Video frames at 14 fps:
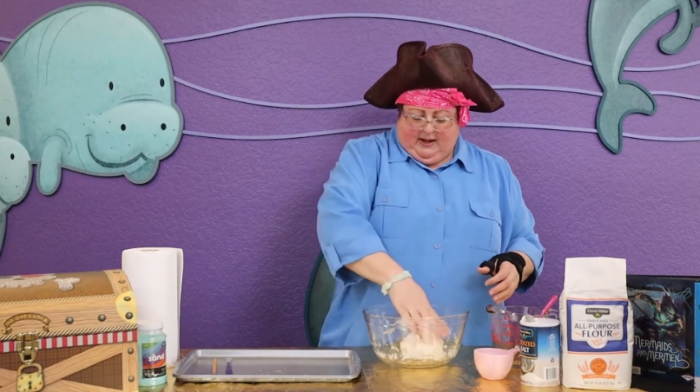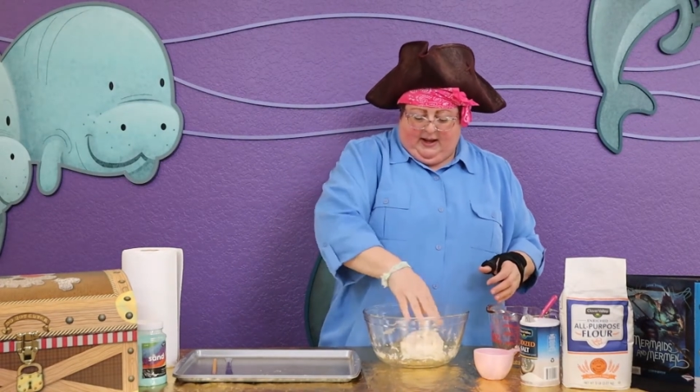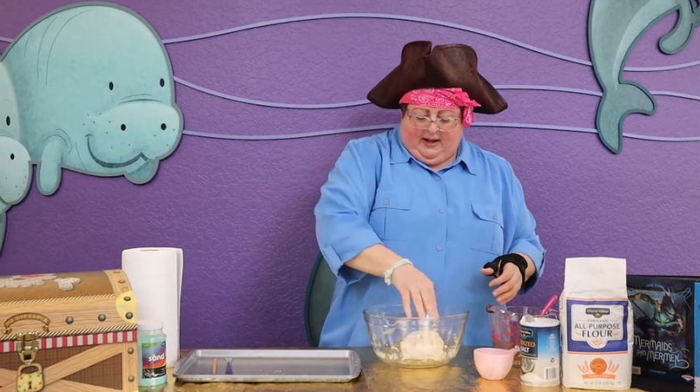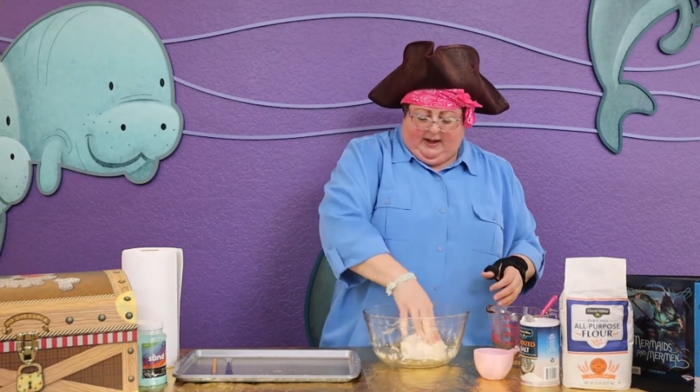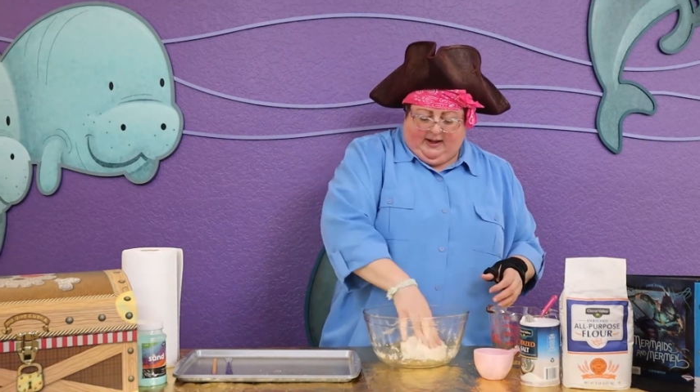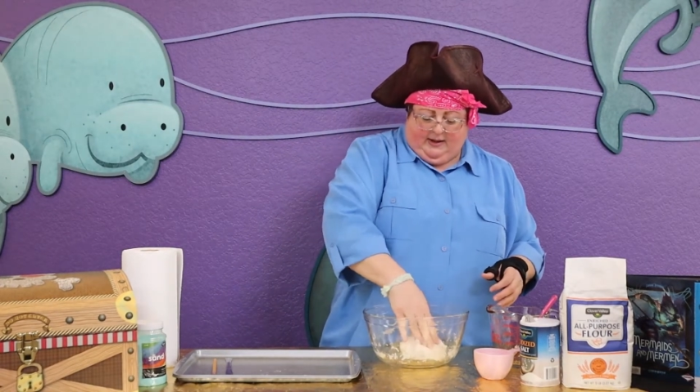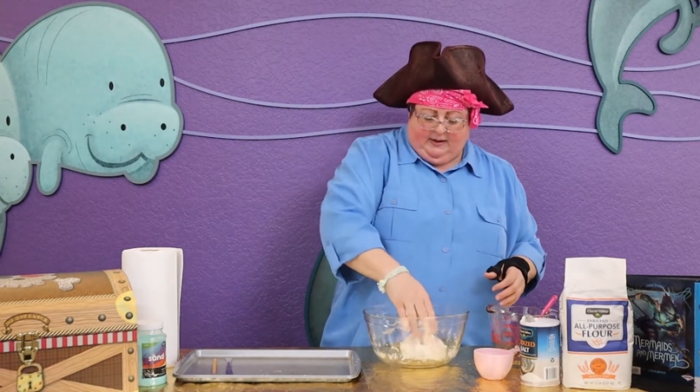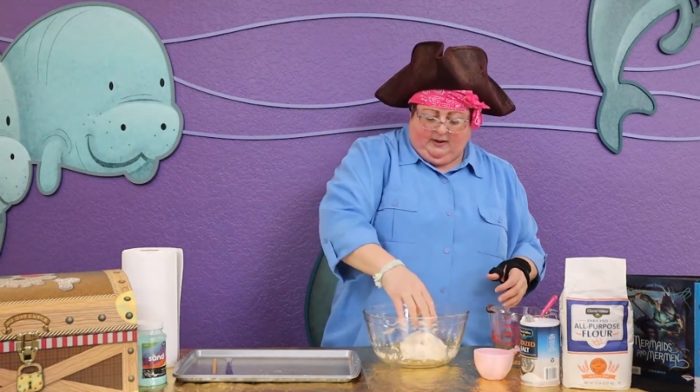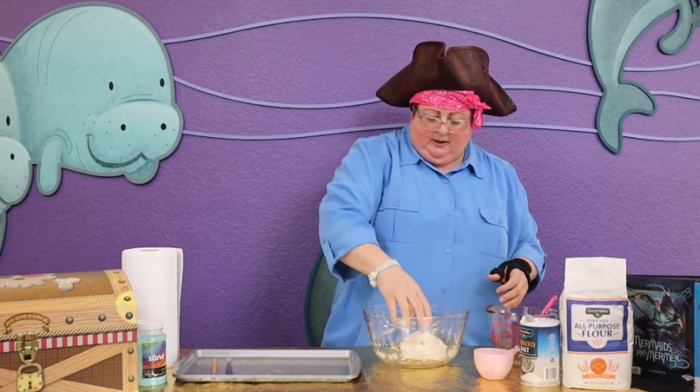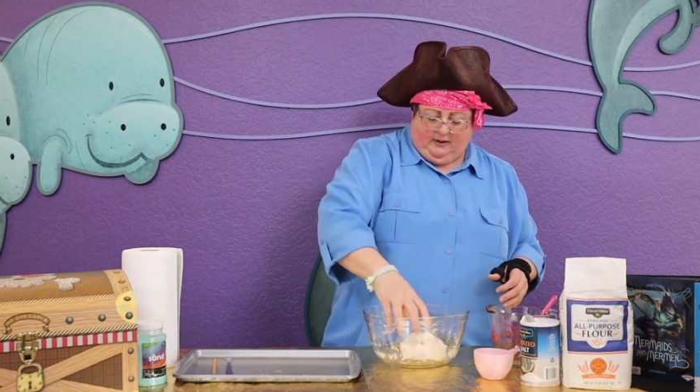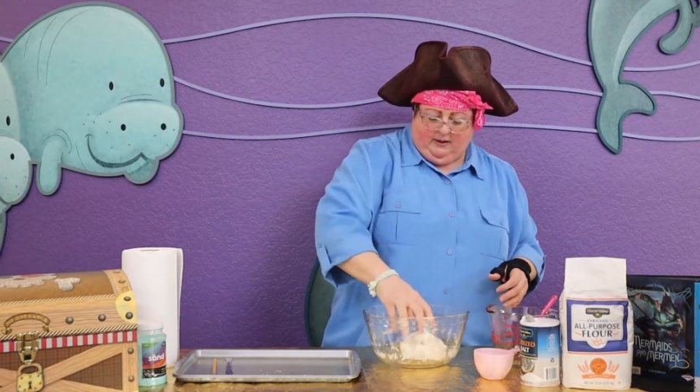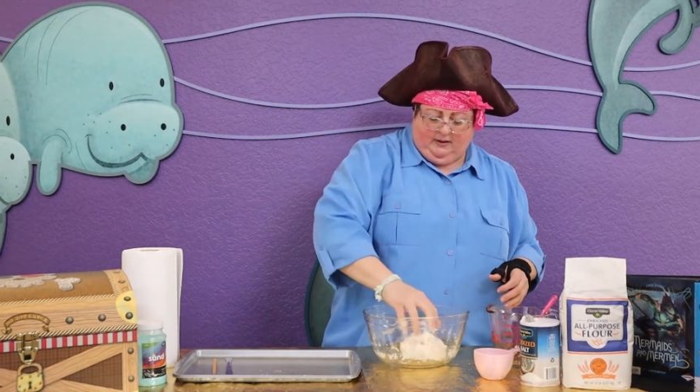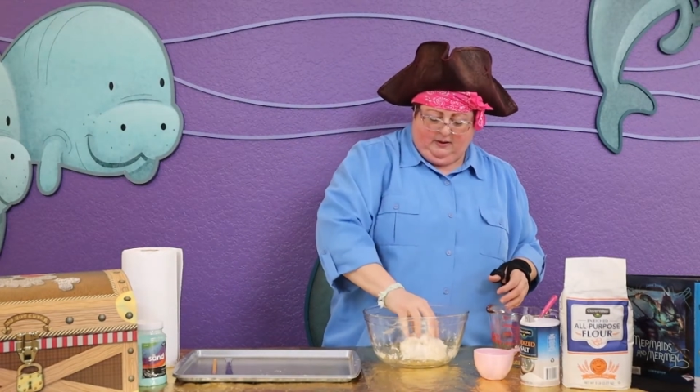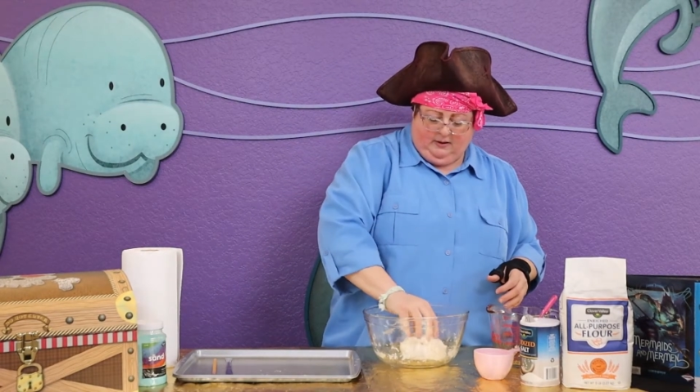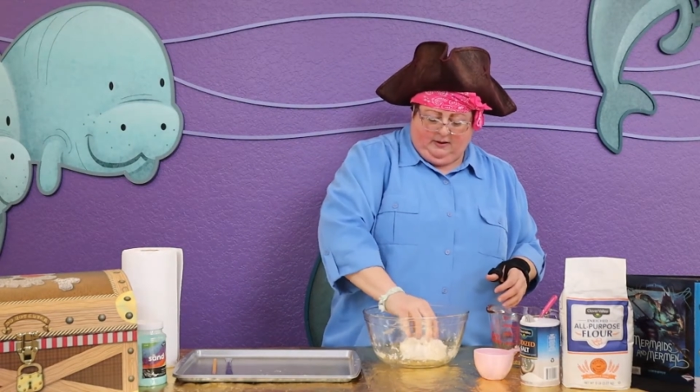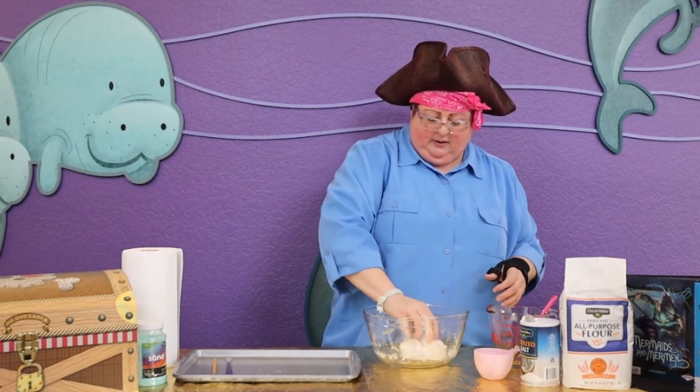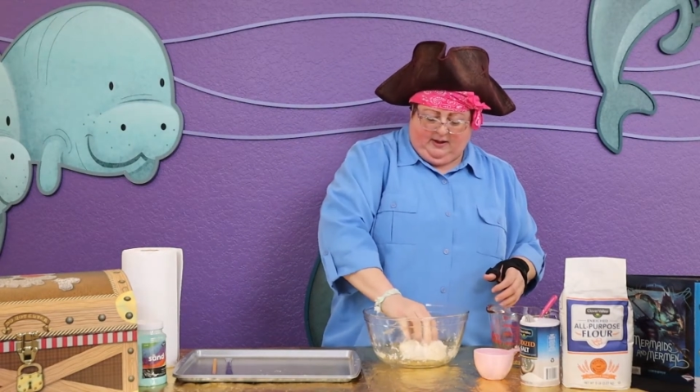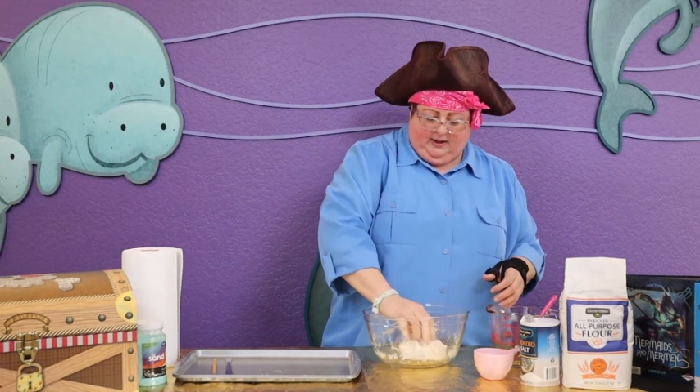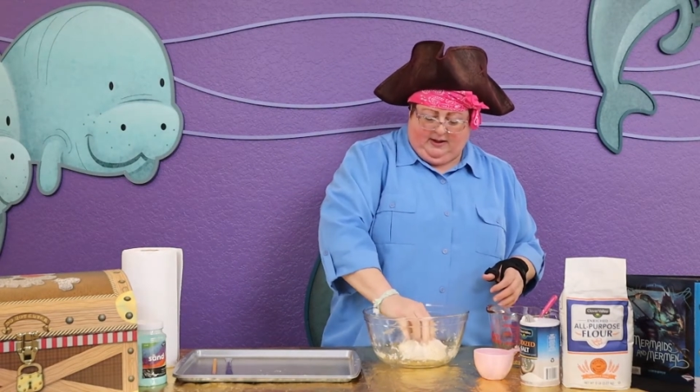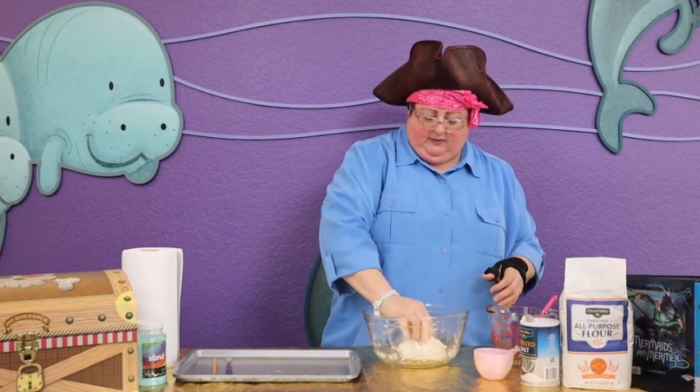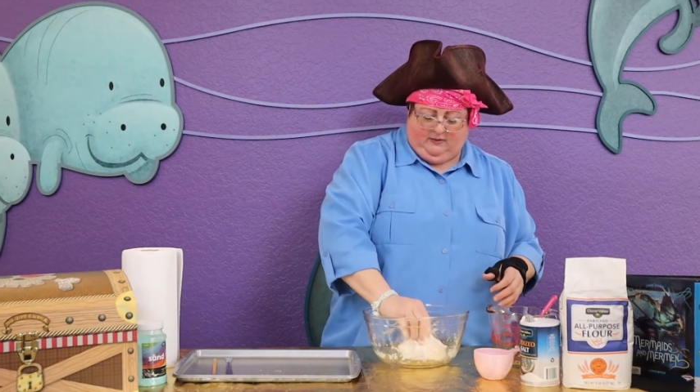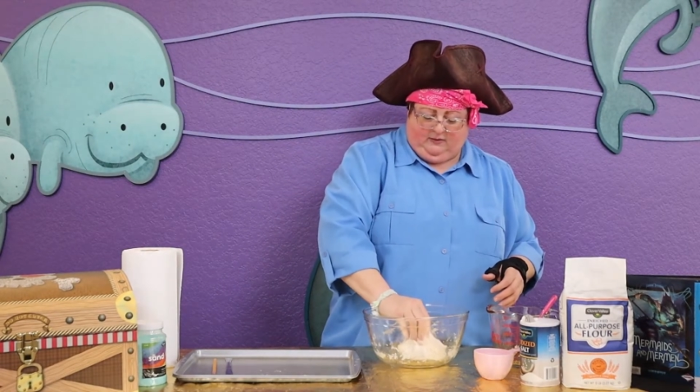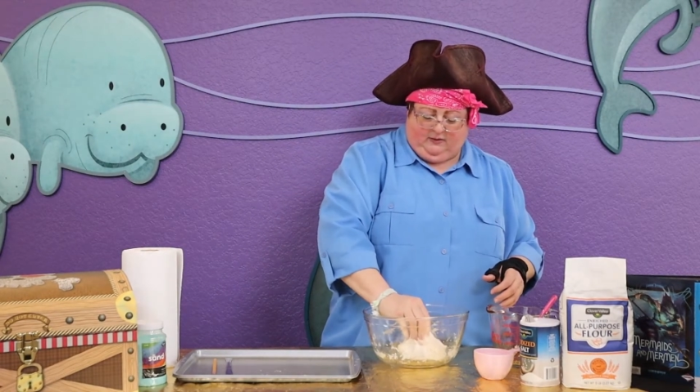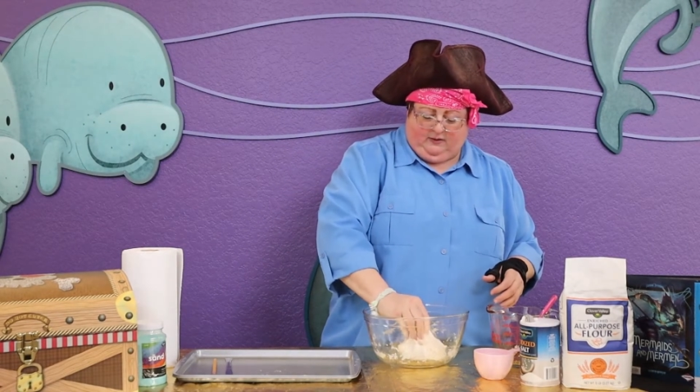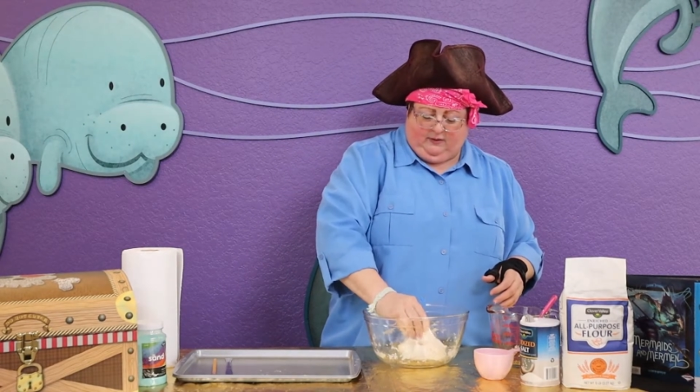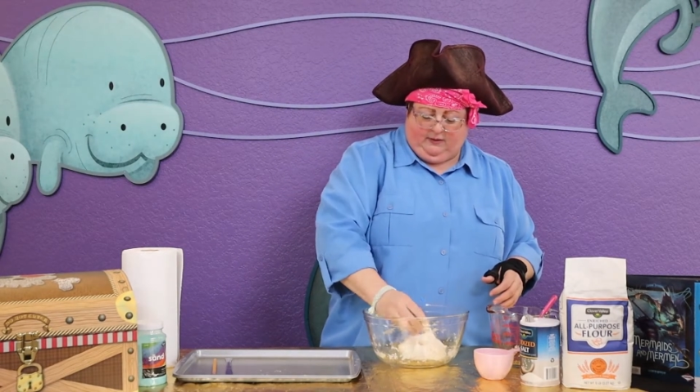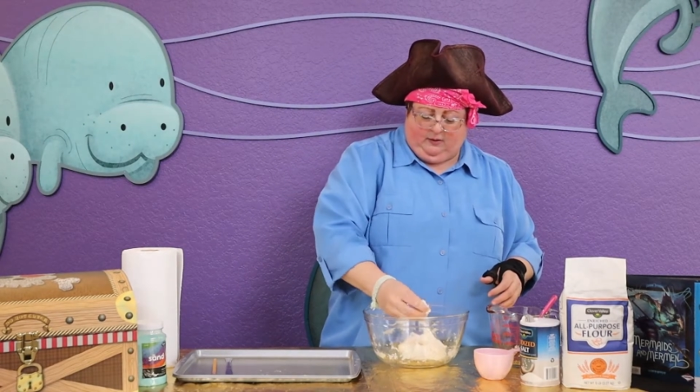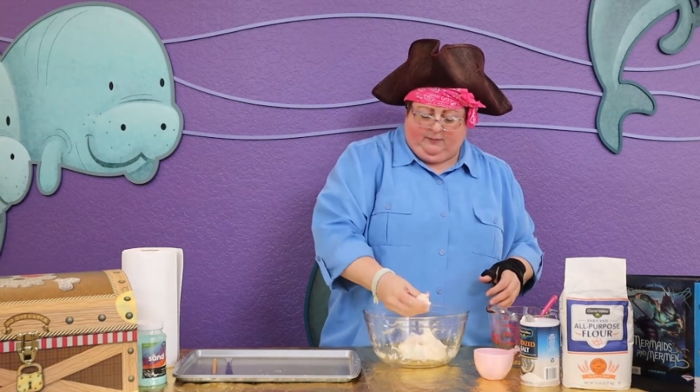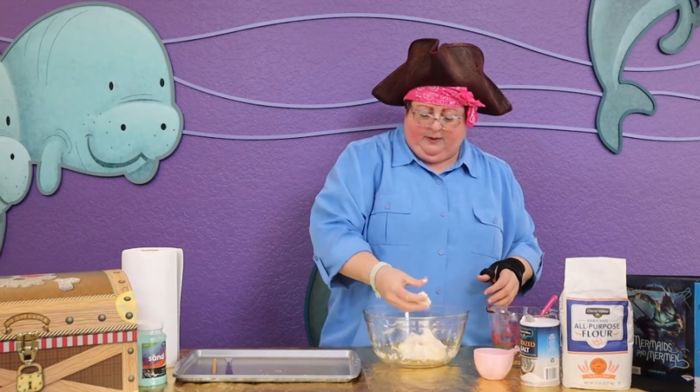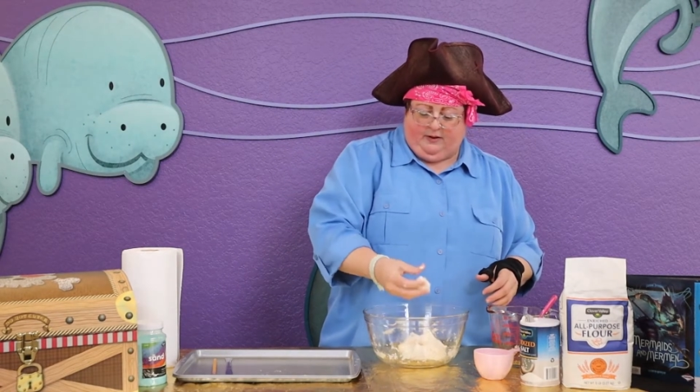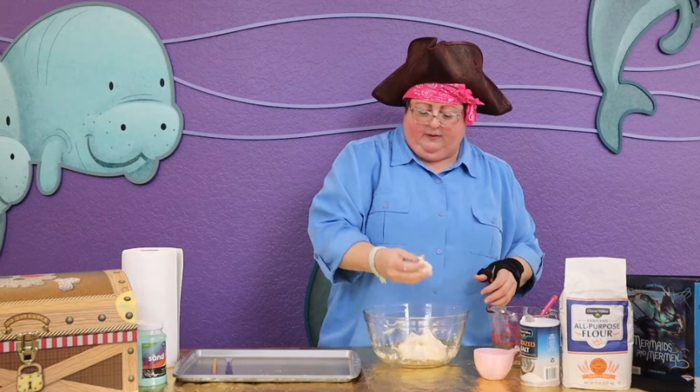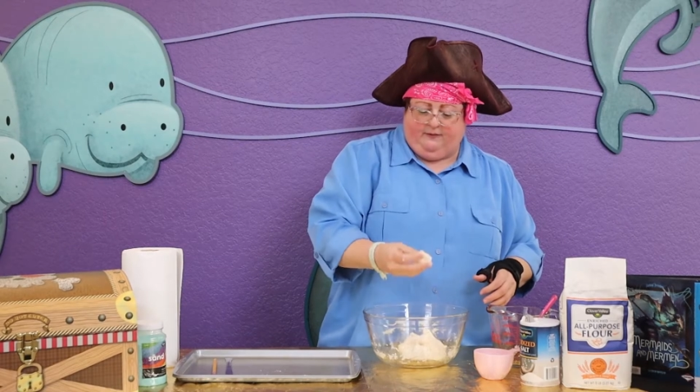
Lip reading: And you take just a little bit